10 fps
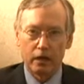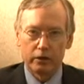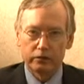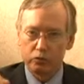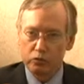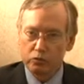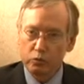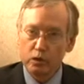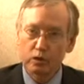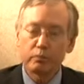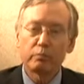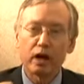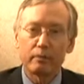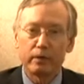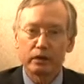Students will learn
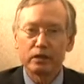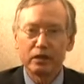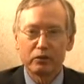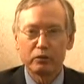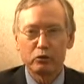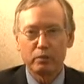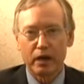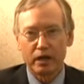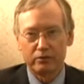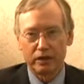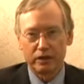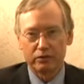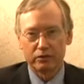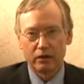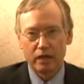primarily through
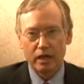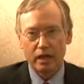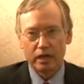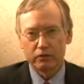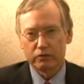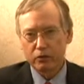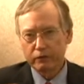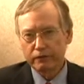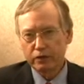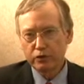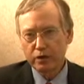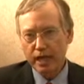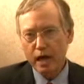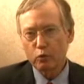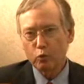projects, and so figuring
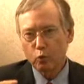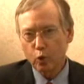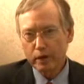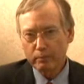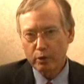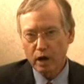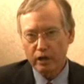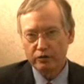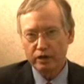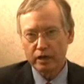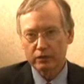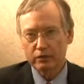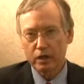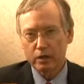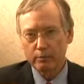out what projects
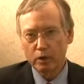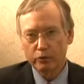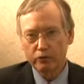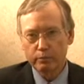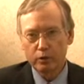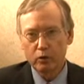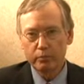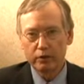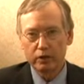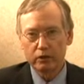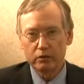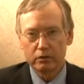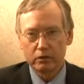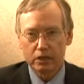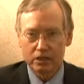are most appropriate
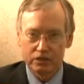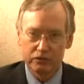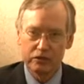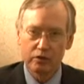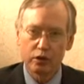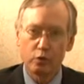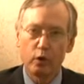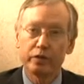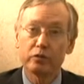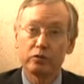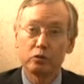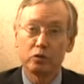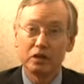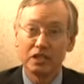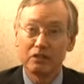considering what the
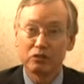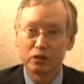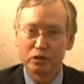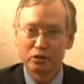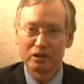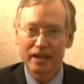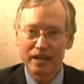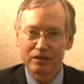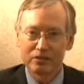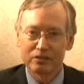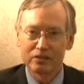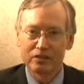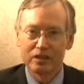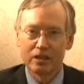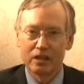student needs to learn next
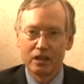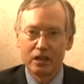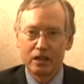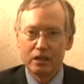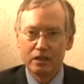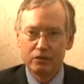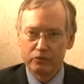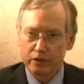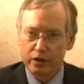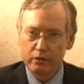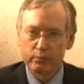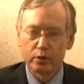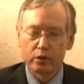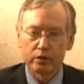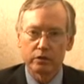is very
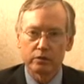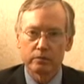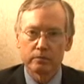important.